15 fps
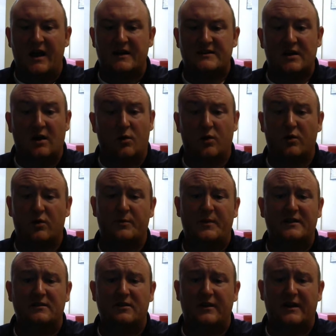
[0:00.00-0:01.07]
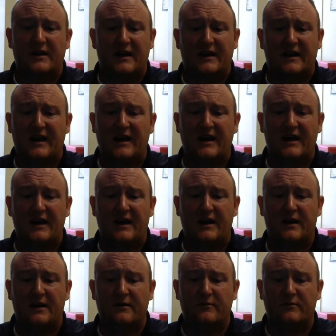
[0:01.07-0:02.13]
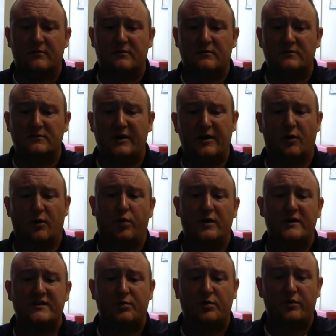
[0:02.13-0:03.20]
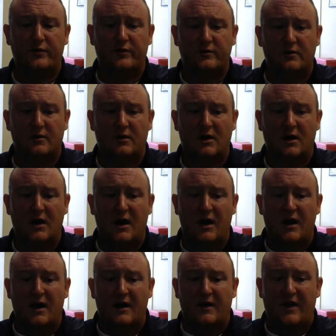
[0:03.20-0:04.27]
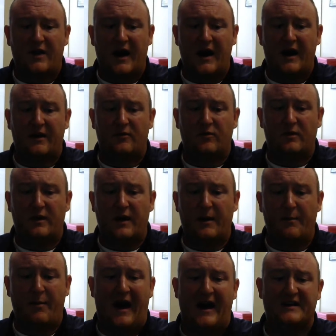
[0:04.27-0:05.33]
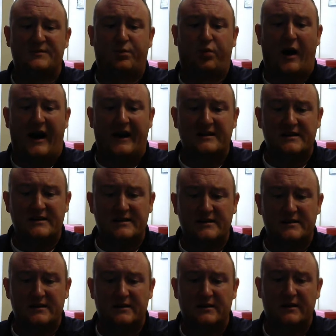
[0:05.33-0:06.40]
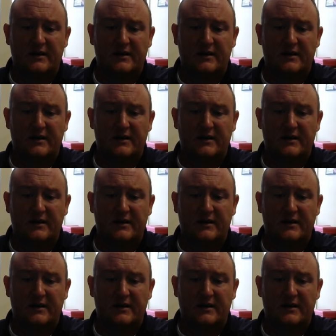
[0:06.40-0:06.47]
And so we're going to be looking at key legal principles that impacts practice.